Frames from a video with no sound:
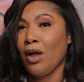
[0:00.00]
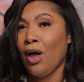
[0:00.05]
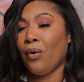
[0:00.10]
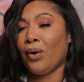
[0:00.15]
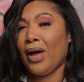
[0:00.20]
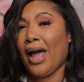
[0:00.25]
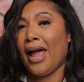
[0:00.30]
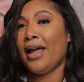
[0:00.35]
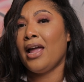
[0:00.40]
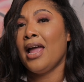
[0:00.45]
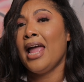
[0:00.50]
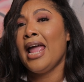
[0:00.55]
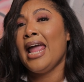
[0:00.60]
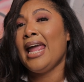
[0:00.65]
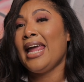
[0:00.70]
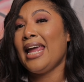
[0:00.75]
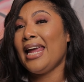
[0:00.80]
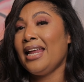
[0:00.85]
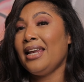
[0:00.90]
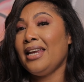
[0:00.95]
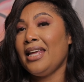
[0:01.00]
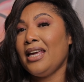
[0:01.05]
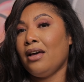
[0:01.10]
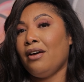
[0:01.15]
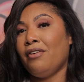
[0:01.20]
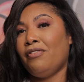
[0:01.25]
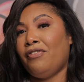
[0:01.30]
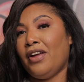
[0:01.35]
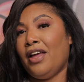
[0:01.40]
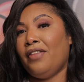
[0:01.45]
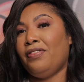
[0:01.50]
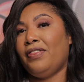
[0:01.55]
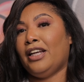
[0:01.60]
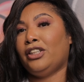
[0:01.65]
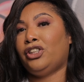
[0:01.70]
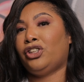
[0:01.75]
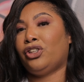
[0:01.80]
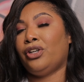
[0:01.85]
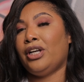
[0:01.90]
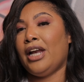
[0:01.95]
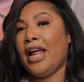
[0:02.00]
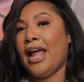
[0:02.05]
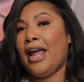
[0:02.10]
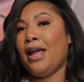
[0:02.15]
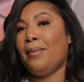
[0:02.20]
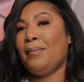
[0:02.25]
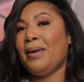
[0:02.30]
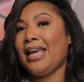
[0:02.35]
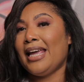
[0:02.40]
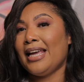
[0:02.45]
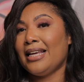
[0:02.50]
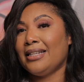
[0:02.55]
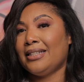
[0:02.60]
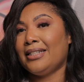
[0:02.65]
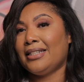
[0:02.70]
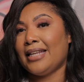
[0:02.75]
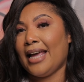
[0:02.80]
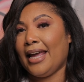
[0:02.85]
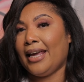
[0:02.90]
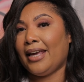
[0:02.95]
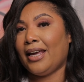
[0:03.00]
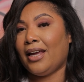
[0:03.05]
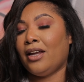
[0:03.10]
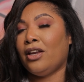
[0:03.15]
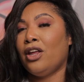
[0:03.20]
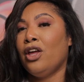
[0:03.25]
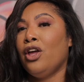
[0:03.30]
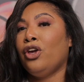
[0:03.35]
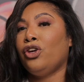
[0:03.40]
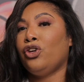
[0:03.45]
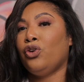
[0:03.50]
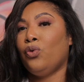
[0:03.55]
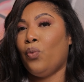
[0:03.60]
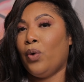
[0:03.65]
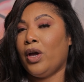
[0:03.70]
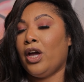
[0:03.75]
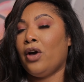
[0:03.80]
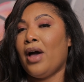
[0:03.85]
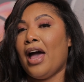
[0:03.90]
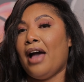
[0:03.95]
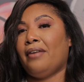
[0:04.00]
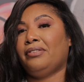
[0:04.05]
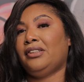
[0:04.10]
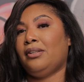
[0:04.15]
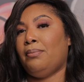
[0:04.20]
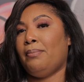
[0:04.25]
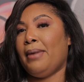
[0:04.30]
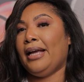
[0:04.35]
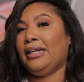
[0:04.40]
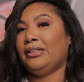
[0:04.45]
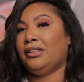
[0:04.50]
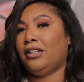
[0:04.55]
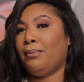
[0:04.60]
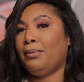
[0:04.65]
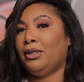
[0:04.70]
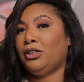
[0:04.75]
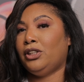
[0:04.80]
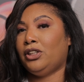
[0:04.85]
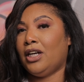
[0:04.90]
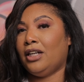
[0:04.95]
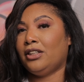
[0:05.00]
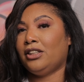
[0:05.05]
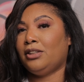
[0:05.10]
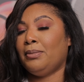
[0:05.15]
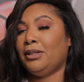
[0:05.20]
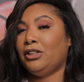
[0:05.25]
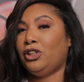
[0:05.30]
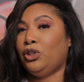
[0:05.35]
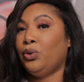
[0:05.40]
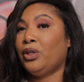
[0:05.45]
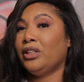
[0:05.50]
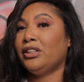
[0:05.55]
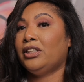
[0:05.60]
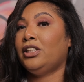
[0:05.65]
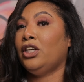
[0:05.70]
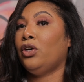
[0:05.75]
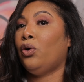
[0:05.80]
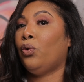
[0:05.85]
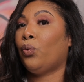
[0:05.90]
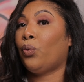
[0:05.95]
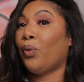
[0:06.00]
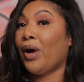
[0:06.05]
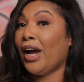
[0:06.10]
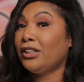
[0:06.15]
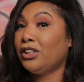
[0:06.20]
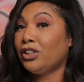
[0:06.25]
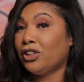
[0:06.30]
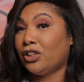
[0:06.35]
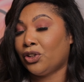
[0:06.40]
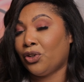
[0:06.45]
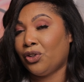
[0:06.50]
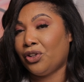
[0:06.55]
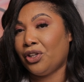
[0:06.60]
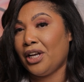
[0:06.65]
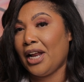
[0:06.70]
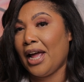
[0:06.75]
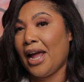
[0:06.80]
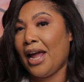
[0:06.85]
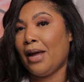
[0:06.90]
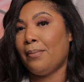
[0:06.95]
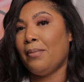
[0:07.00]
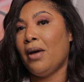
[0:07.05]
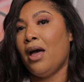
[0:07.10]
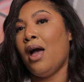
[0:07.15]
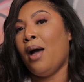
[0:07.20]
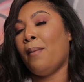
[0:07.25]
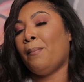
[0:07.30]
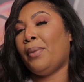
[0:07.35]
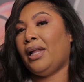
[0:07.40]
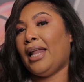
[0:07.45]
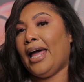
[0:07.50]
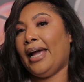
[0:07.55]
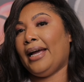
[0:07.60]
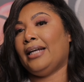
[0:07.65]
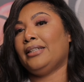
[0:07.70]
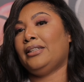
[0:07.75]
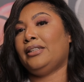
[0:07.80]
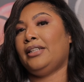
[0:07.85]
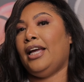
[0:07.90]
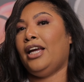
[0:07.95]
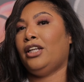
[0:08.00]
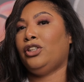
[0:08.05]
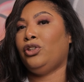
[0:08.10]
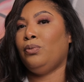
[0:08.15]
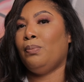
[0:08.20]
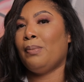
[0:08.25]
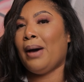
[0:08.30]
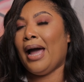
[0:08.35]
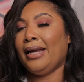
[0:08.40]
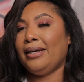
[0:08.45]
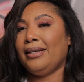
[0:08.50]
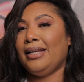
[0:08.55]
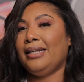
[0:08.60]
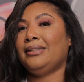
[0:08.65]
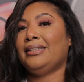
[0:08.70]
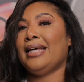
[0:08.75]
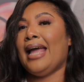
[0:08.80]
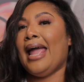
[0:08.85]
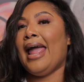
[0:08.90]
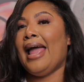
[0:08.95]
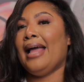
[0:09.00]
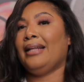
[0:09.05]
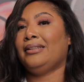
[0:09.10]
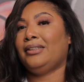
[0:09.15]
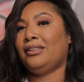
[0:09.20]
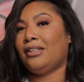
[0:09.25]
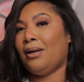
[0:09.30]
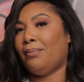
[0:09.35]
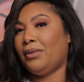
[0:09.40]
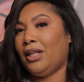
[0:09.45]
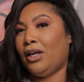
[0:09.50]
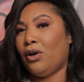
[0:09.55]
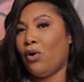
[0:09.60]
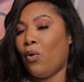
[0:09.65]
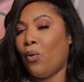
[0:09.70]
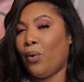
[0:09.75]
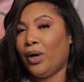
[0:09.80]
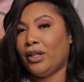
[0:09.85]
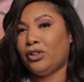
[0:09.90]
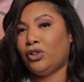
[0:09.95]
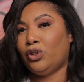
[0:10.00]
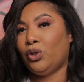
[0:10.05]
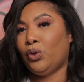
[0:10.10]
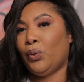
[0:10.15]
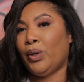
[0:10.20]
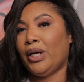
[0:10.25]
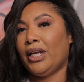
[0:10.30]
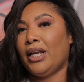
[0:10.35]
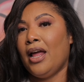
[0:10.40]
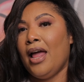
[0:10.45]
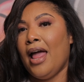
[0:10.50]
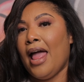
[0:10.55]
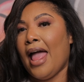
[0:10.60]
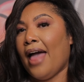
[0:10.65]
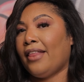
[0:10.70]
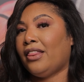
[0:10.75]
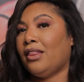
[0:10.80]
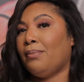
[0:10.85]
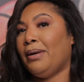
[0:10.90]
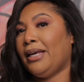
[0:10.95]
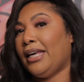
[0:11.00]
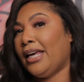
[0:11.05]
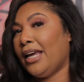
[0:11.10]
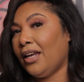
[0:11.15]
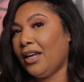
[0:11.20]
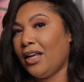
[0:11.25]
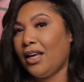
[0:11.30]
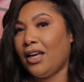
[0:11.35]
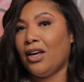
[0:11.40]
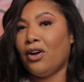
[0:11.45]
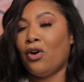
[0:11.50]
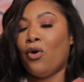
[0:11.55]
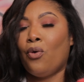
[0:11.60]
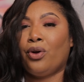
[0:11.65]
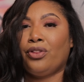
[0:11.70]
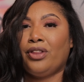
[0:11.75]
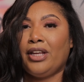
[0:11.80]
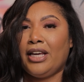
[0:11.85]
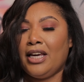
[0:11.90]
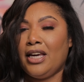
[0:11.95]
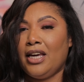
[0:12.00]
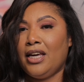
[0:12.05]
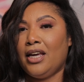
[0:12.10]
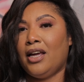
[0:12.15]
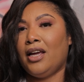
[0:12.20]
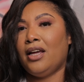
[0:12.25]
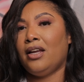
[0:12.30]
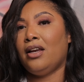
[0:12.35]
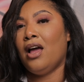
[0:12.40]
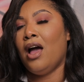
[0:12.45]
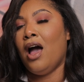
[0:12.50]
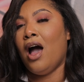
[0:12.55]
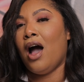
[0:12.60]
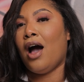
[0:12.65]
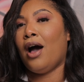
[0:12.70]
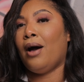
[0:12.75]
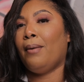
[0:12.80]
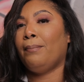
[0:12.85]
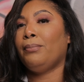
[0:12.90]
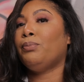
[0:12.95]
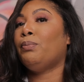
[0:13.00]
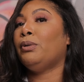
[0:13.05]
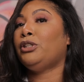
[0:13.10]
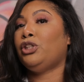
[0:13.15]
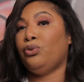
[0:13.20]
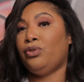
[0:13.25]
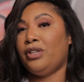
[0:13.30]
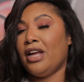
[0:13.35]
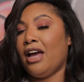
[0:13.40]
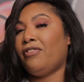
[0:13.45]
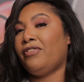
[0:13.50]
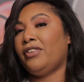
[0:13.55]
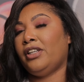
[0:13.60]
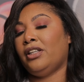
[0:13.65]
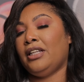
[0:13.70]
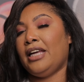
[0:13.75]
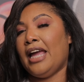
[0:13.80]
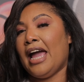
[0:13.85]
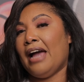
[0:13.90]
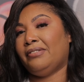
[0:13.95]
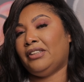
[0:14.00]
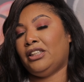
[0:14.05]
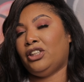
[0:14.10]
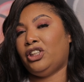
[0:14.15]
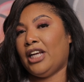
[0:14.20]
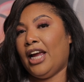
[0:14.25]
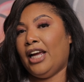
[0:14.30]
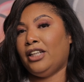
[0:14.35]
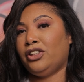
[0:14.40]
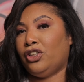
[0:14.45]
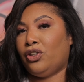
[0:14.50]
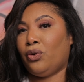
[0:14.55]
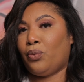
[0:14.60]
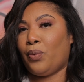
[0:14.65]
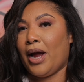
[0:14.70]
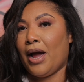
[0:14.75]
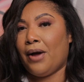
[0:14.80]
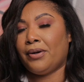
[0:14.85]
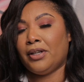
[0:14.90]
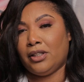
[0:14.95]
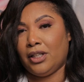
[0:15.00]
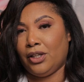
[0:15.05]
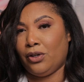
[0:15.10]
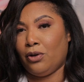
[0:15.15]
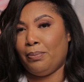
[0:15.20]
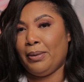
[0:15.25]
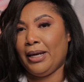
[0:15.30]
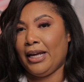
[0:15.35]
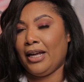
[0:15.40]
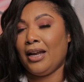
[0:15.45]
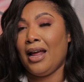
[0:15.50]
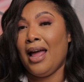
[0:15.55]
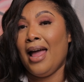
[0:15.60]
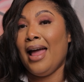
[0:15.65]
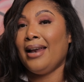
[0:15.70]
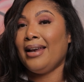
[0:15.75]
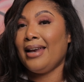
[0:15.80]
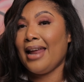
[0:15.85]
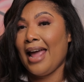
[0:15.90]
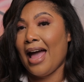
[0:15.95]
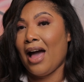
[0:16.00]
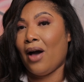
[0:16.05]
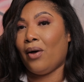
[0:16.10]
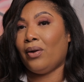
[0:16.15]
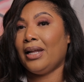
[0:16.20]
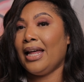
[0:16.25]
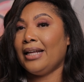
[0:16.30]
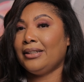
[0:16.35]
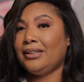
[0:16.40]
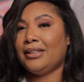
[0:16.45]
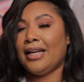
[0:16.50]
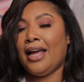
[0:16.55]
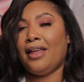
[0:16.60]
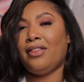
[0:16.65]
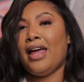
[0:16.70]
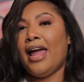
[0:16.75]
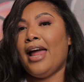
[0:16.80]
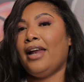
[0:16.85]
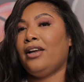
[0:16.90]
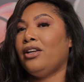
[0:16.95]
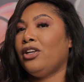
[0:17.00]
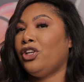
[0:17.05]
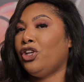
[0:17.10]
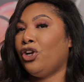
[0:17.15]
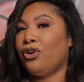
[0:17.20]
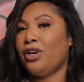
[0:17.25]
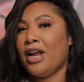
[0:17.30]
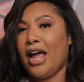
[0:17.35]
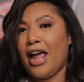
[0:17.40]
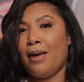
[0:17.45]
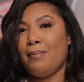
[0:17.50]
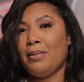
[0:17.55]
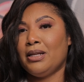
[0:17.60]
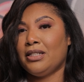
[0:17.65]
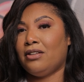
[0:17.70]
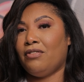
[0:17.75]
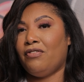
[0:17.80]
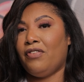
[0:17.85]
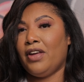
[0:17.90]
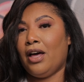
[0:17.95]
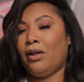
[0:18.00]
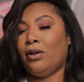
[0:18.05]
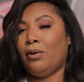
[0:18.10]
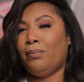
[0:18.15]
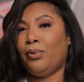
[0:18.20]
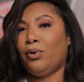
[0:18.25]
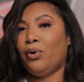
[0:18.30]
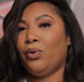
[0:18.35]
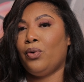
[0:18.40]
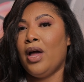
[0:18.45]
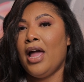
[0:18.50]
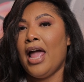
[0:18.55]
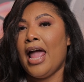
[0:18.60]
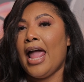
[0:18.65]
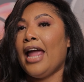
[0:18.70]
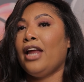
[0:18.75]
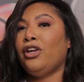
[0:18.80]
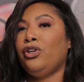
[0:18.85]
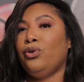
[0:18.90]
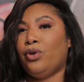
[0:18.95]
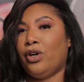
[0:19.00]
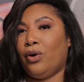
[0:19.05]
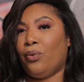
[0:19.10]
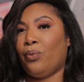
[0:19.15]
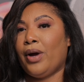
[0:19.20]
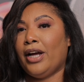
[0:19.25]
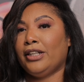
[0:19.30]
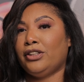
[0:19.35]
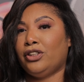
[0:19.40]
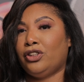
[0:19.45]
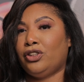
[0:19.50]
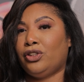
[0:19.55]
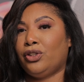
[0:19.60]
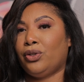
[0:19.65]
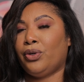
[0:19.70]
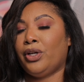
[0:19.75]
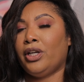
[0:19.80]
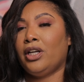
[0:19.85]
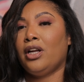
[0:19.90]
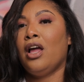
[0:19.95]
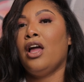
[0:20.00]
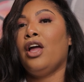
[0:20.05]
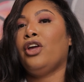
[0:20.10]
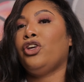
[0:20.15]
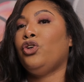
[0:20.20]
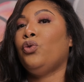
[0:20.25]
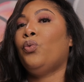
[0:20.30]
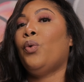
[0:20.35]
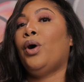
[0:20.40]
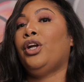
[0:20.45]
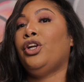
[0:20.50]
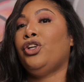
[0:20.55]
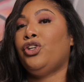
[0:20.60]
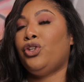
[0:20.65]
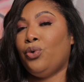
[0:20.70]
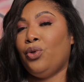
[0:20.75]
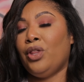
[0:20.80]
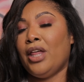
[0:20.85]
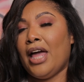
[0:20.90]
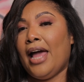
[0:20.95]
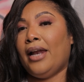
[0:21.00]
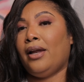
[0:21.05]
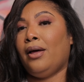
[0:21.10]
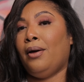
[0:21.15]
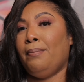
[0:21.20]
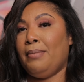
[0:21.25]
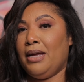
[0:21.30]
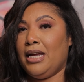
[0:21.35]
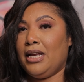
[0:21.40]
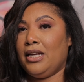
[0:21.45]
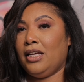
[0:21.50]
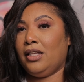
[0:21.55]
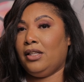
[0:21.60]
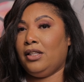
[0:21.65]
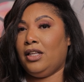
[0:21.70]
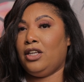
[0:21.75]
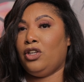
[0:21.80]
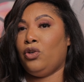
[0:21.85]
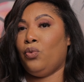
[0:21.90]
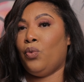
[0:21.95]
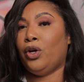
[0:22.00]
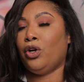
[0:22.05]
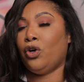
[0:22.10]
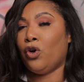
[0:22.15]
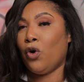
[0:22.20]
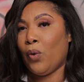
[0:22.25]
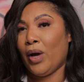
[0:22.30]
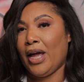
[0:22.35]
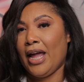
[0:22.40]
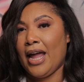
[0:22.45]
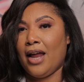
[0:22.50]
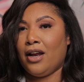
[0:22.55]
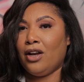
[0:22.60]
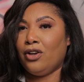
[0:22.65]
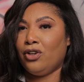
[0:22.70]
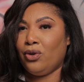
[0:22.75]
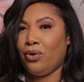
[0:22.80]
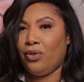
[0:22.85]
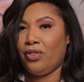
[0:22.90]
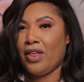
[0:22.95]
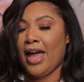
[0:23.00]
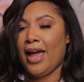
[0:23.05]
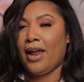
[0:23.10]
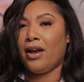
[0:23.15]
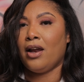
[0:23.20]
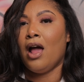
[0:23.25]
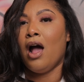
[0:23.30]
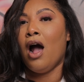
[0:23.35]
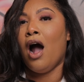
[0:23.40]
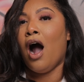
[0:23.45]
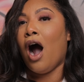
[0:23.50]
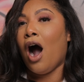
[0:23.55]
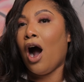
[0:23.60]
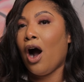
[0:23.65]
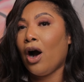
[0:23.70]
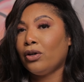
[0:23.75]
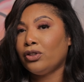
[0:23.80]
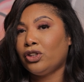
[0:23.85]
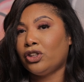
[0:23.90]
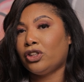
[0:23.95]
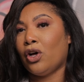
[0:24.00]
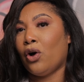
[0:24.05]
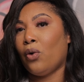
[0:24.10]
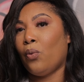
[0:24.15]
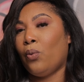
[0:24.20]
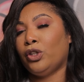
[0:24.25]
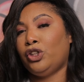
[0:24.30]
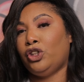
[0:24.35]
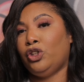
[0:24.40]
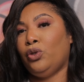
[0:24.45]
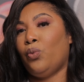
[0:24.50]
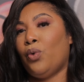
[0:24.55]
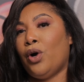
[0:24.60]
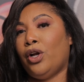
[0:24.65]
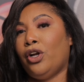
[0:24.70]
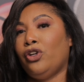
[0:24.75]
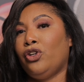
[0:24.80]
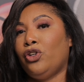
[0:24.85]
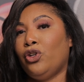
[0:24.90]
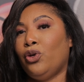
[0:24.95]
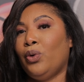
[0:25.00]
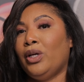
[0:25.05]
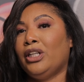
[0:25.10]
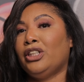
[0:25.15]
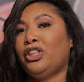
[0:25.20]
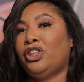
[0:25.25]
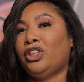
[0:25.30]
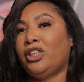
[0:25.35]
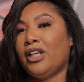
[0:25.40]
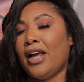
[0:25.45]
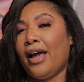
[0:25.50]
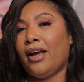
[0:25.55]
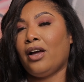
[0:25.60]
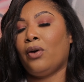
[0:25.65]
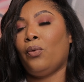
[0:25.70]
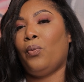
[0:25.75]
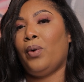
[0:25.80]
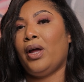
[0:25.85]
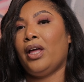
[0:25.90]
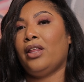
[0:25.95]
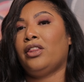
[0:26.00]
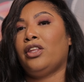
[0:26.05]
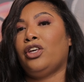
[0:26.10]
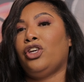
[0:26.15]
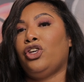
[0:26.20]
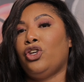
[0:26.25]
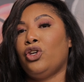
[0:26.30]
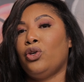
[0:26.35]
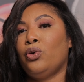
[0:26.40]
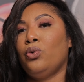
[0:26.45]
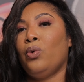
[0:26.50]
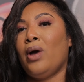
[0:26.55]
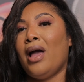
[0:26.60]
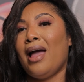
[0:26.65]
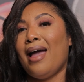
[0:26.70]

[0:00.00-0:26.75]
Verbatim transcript: Okay, in the event that your name is taken, you will have to make some adjustments. You can still register the name, but like I said, you might need to add something onto it at the beginning or the end, um, but you definitely have to change it around a little bit. Now, let's say that your name is available and you can register it. You want to do that immediately. You want to go ahead and do that. Also, what you want to do is check with U